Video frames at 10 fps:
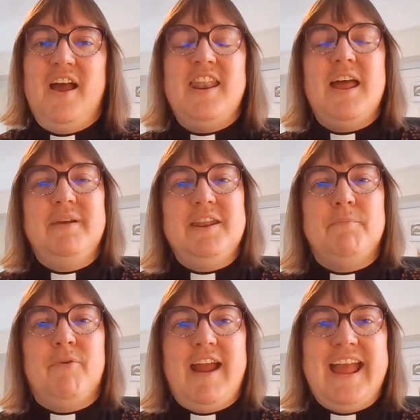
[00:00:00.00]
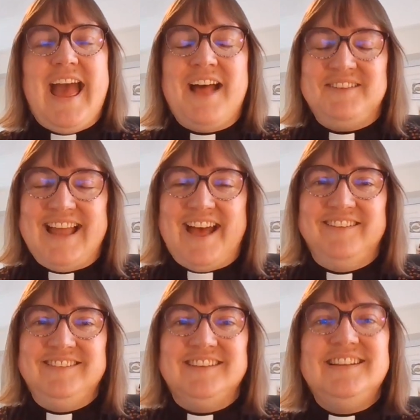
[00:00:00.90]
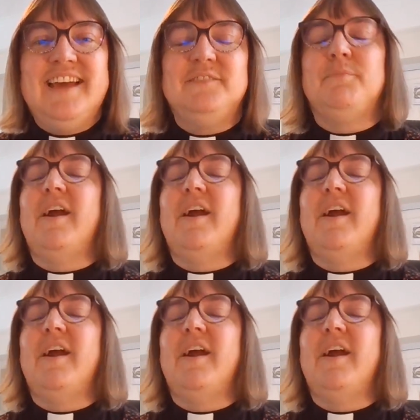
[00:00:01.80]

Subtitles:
And I'm going to pray out loud. So let's